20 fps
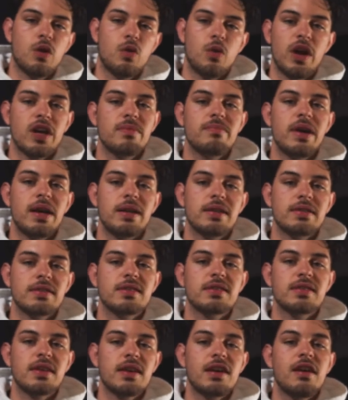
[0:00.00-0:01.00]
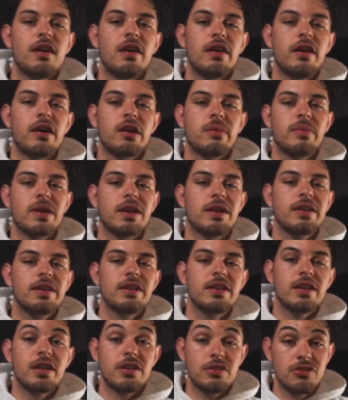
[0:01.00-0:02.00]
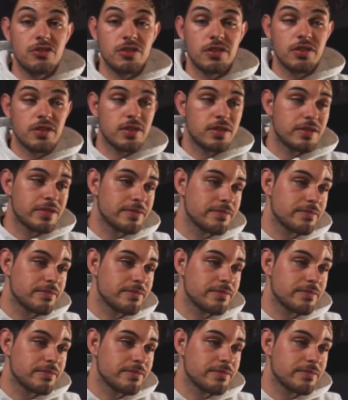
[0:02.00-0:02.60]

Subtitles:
White balance automatically adjusted.